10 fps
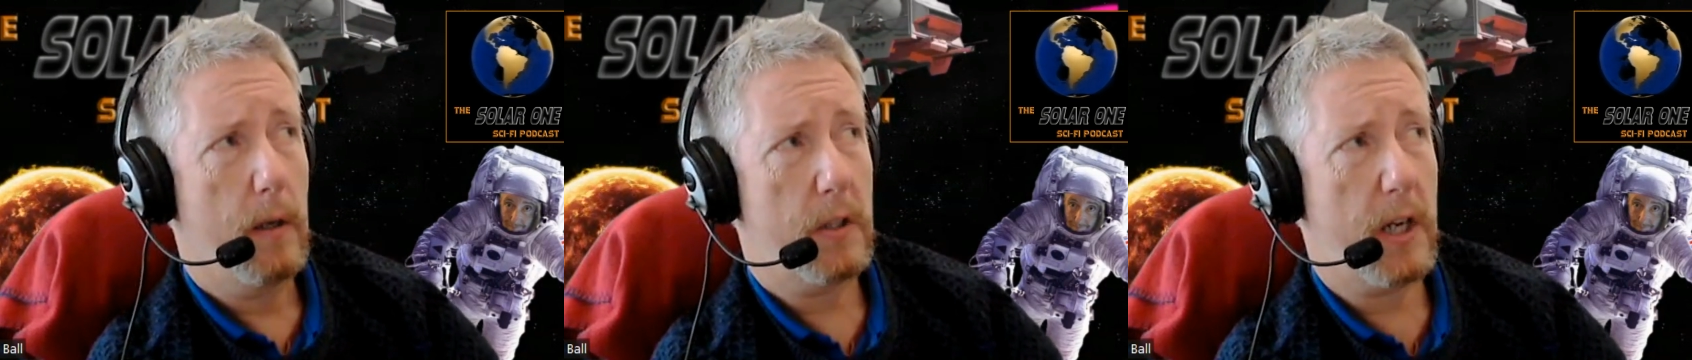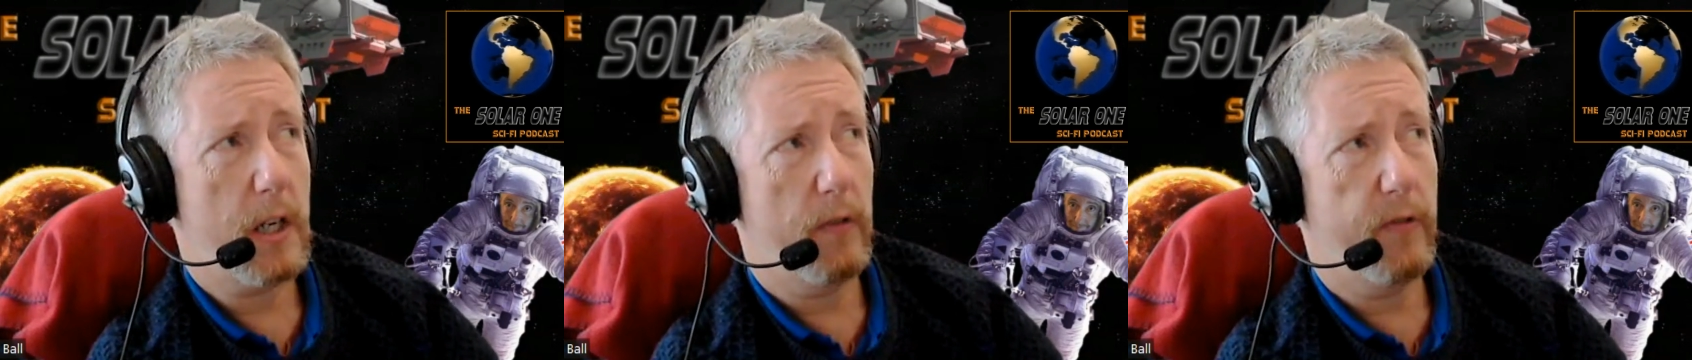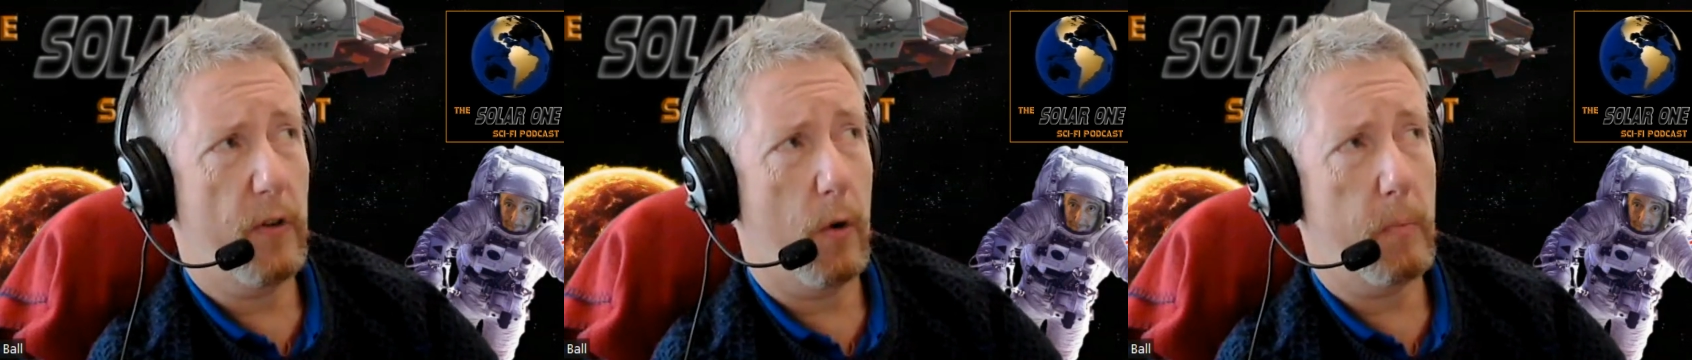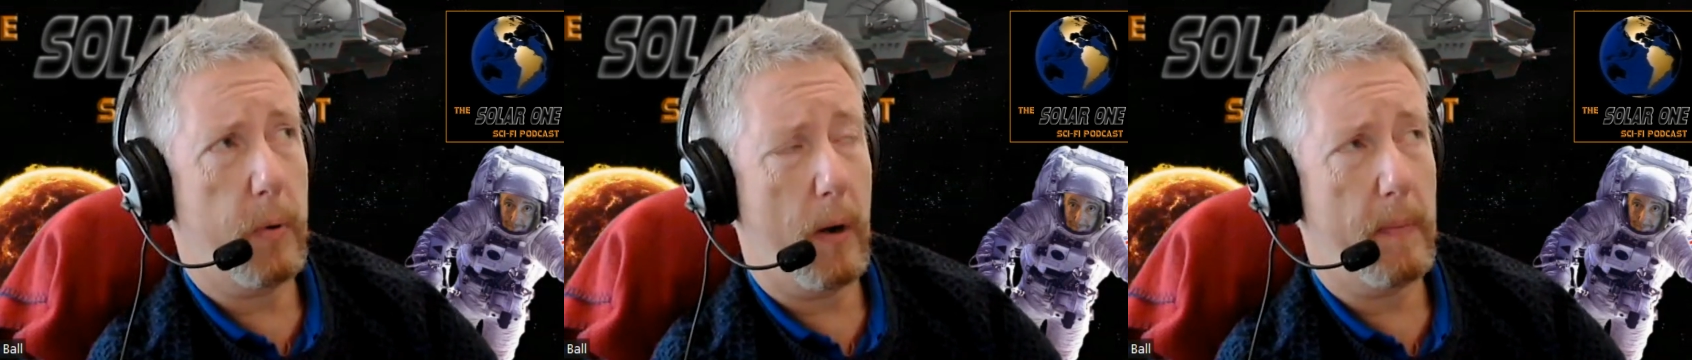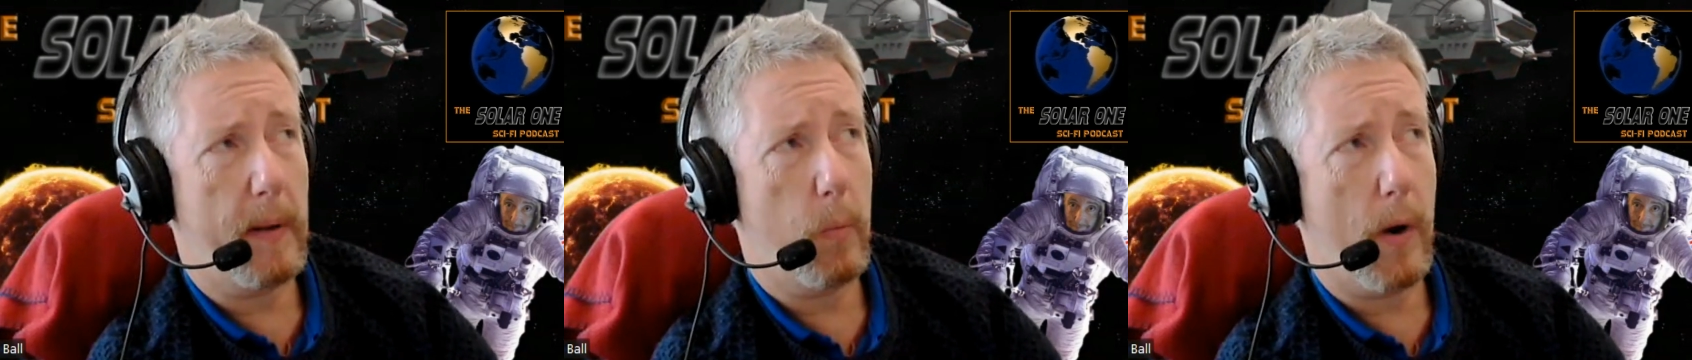Speaker 1: Season four would
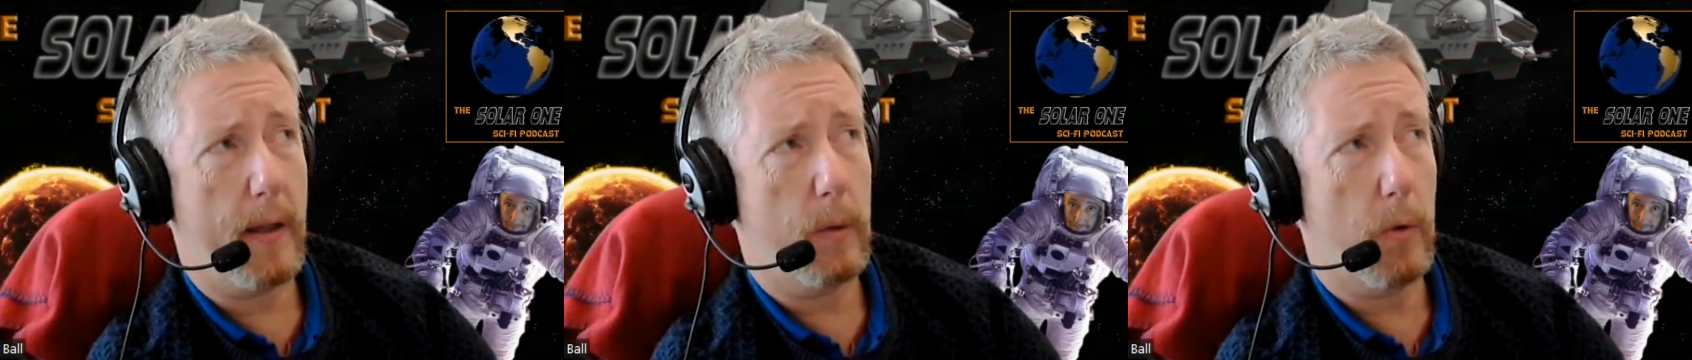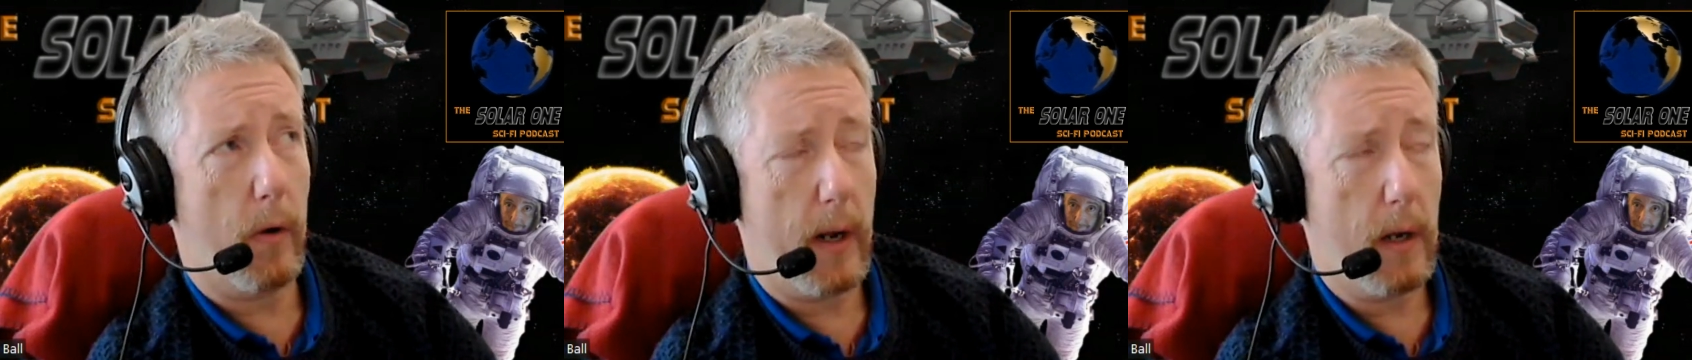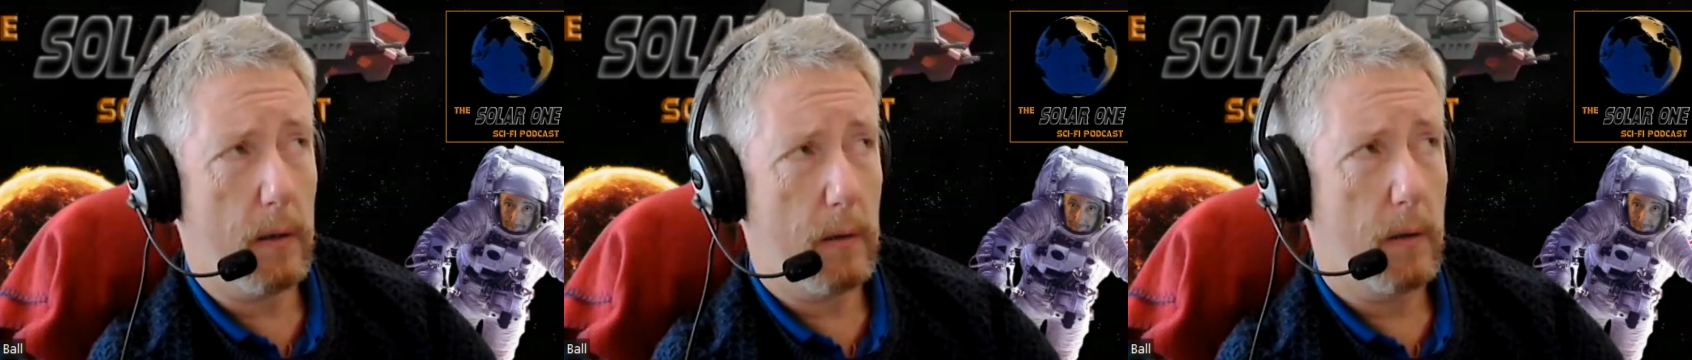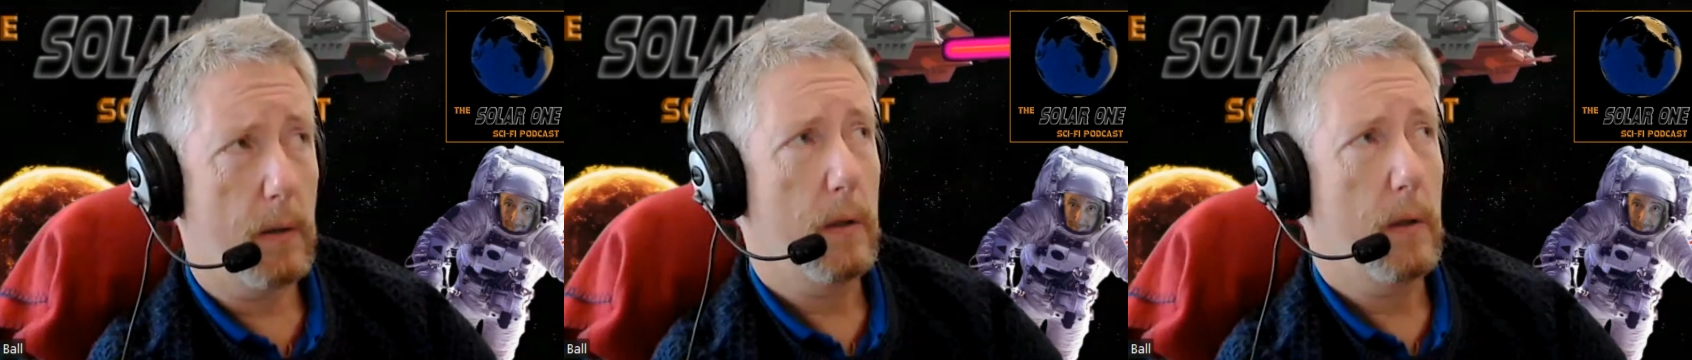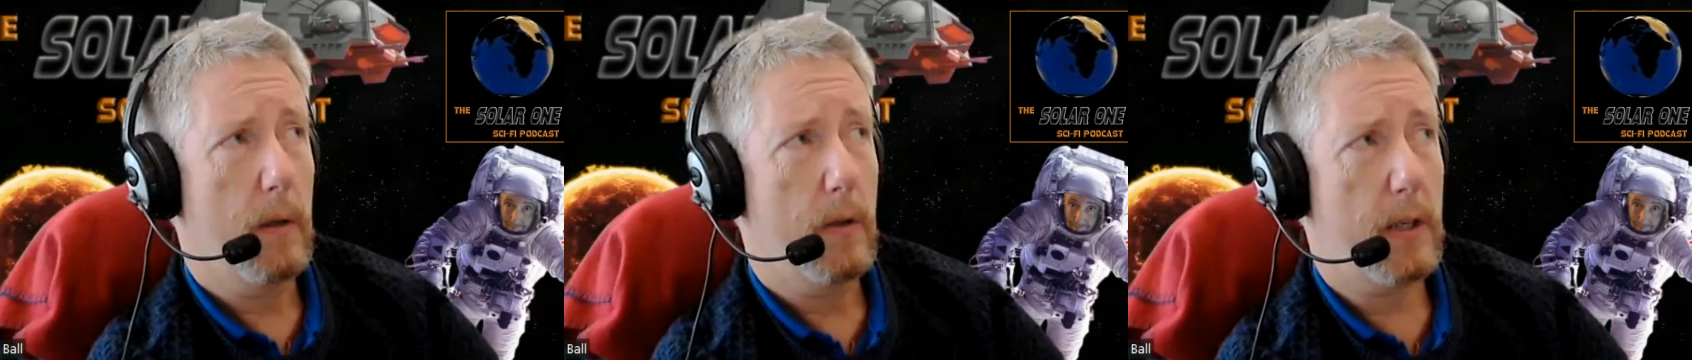probably be Where the Warrior.
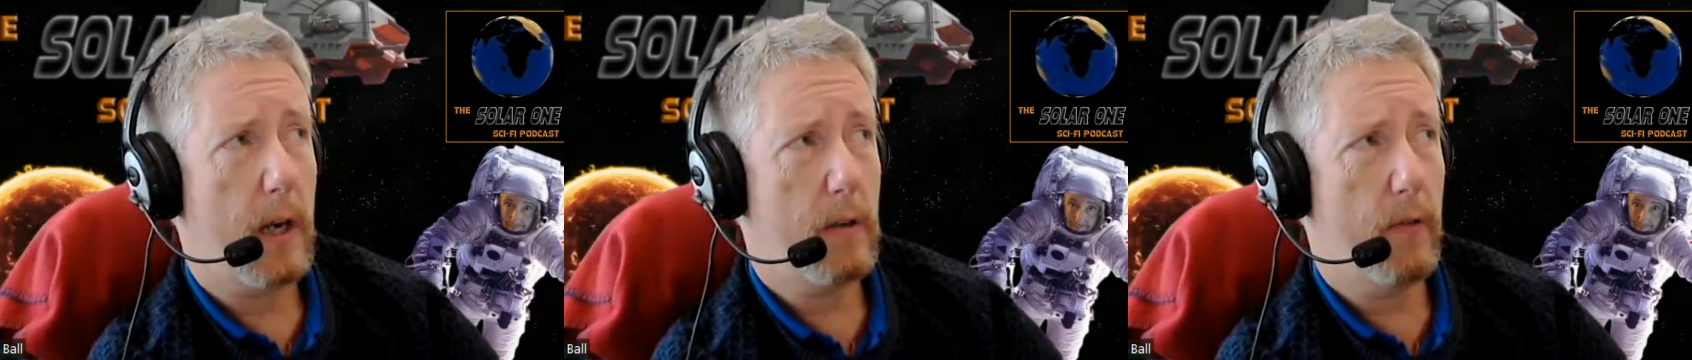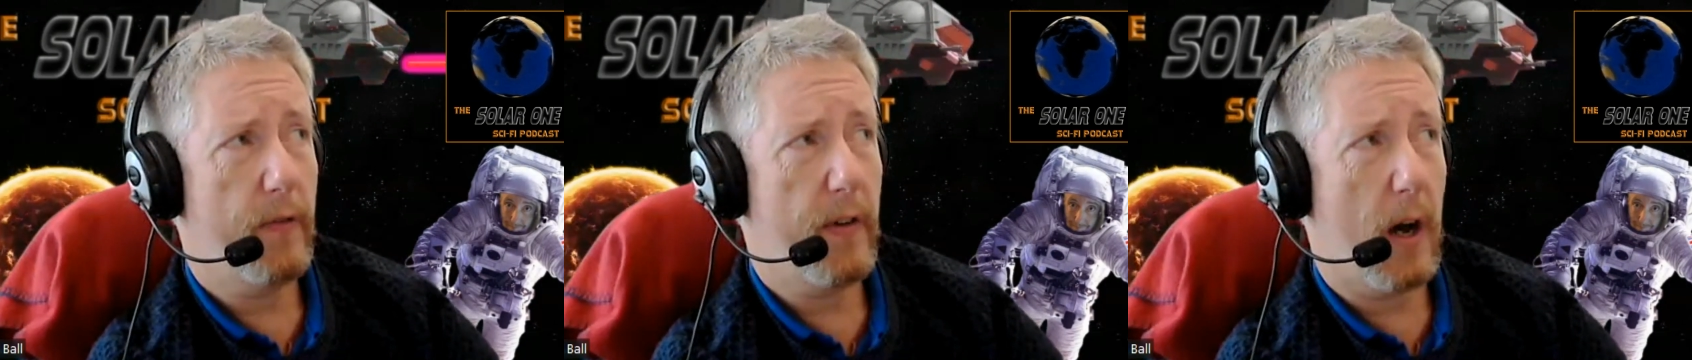Season